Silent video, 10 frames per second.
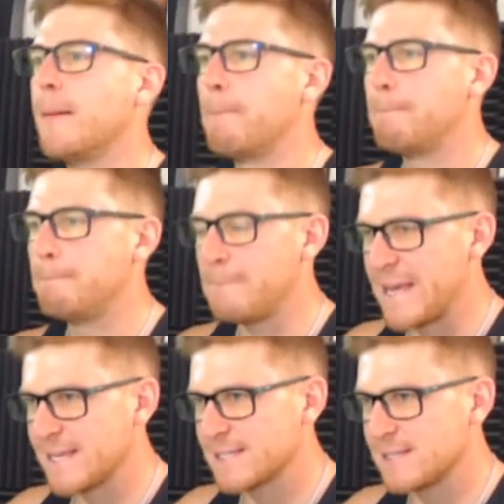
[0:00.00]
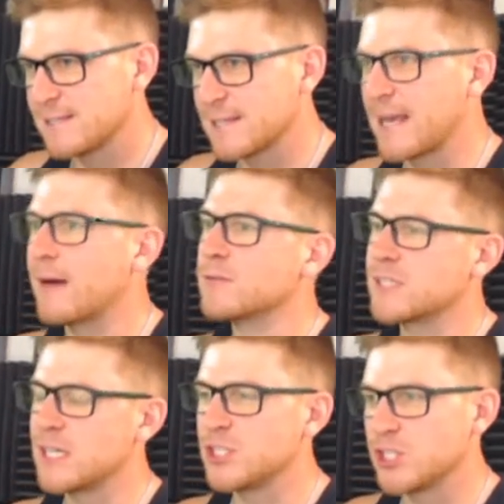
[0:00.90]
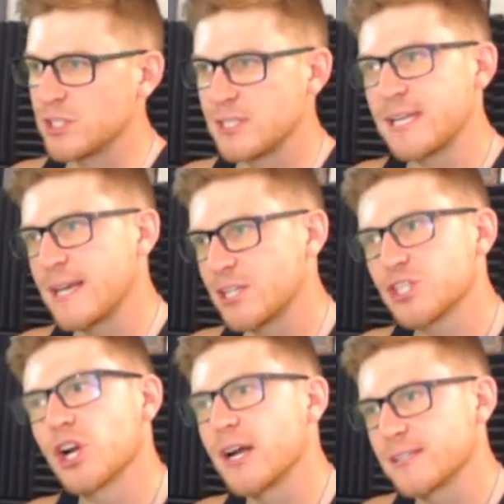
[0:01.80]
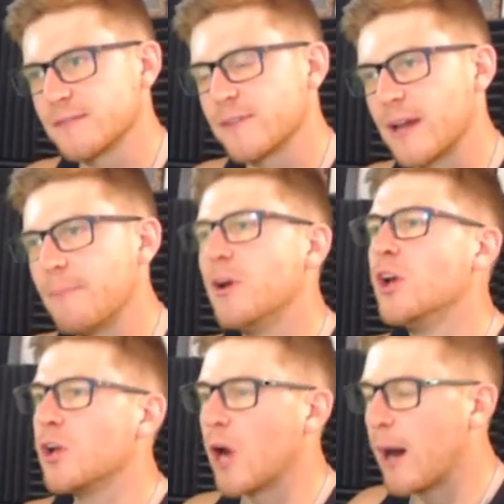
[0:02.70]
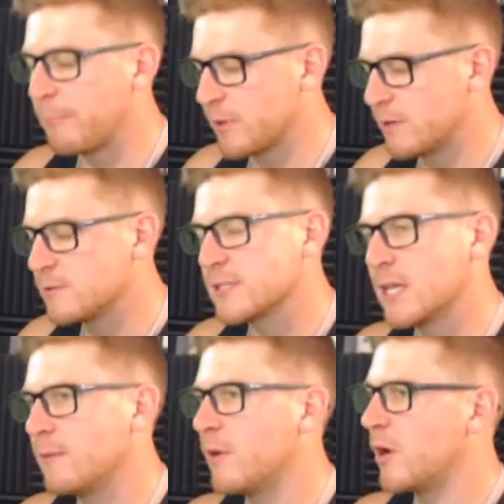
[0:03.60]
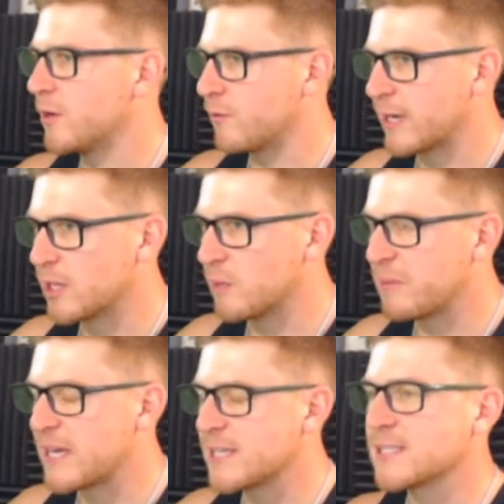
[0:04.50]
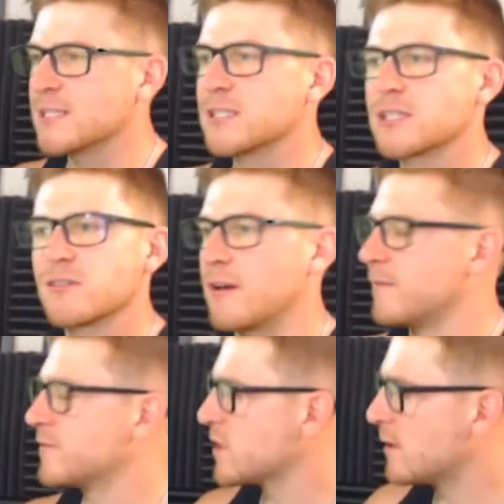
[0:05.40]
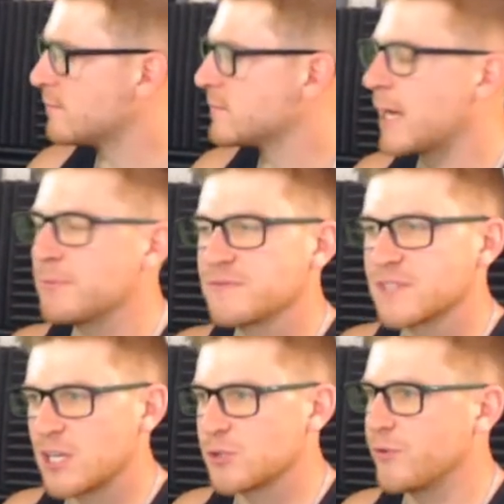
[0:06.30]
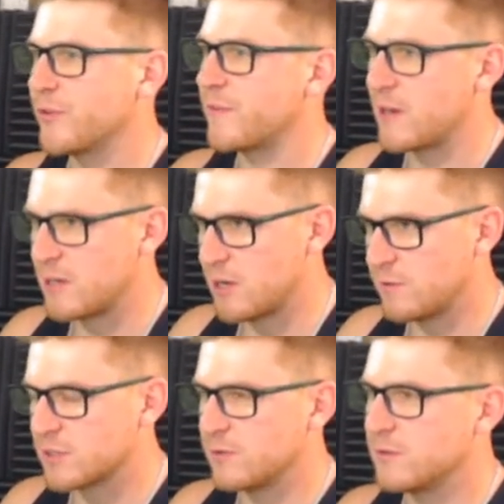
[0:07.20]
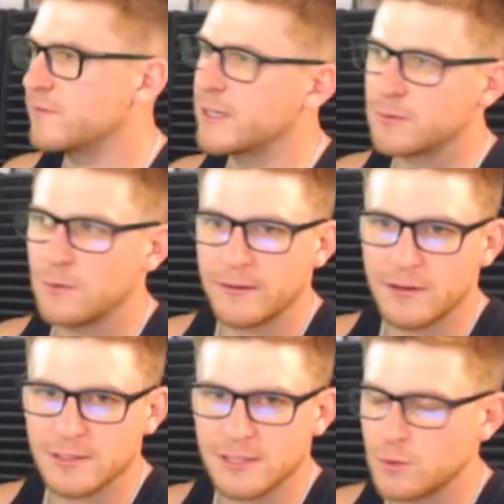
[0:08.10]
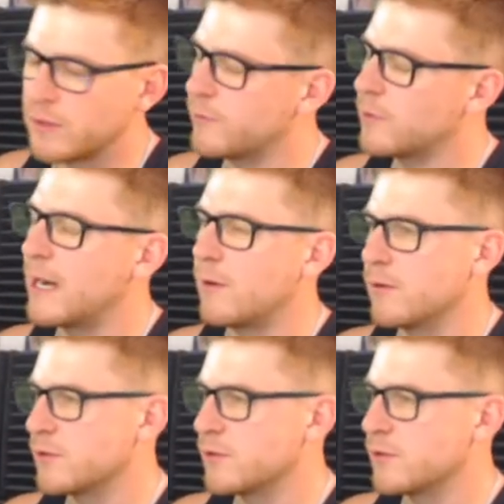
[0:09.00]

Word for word: makes these accounts and just takes shots of them uploads them on a regular basis of some type of schedule that they know is going to affect whether it's the 24 hours